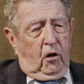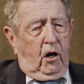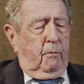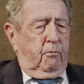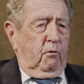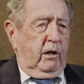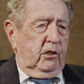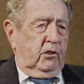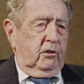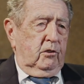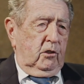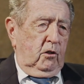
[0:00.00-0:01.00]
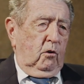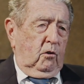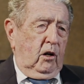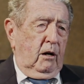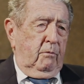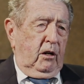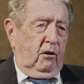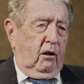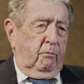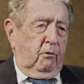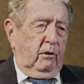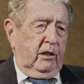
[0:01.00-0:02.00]
operations, no combat
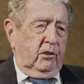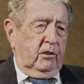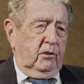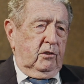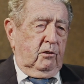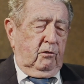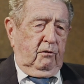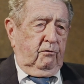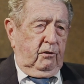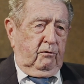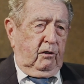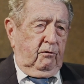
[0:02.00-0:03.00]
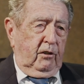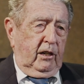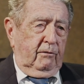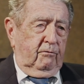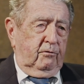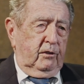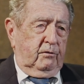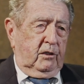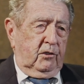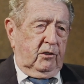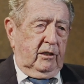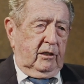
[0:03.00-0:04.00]
operations during 55 and
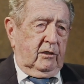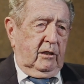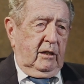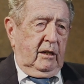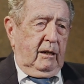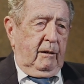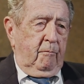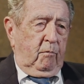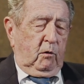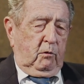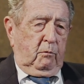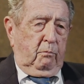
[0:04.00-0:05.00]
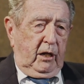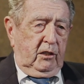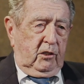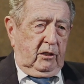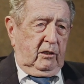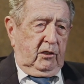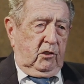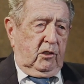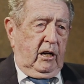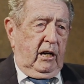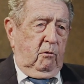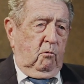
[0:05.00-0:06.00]
56. It was basically
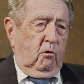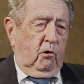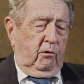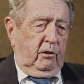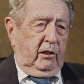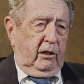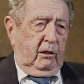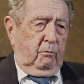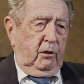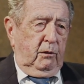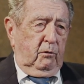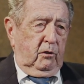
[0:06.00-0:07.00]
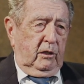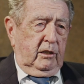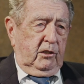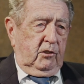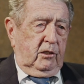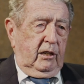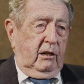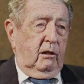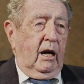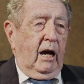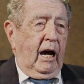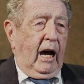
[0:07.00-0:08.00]
psy war and getting people to
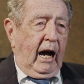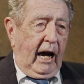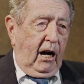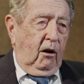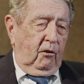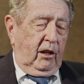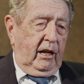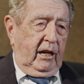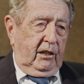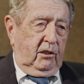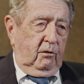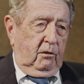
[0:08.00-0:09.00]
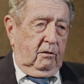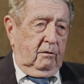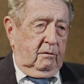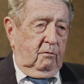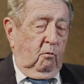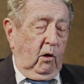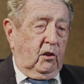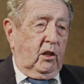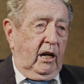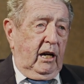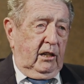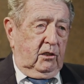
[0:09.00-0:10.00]
understand how they had to, what
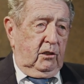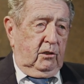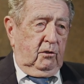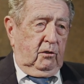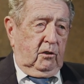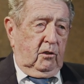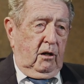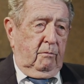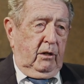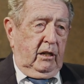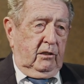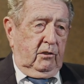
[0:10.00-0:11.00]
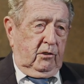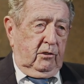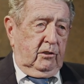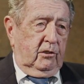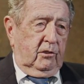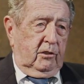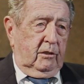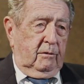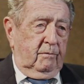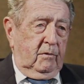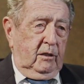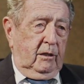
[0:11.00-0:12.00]
they had to do to combat insurgency.
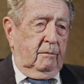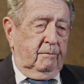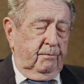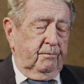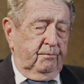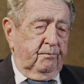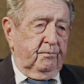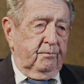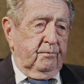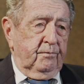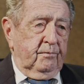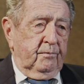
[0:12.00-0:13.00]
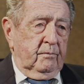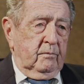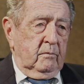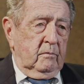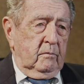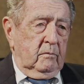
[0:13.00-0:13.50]
Yeah. So